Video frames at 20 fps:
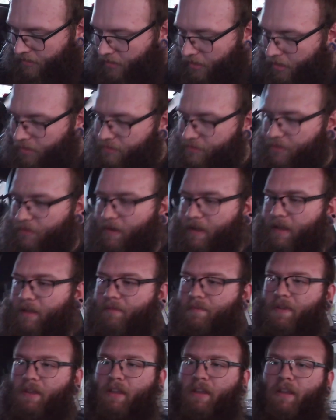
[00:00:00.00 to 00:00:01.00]
Also
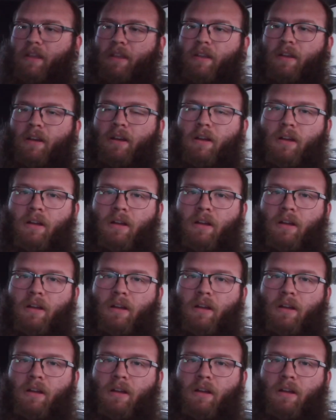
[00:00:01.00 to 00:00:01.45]
have a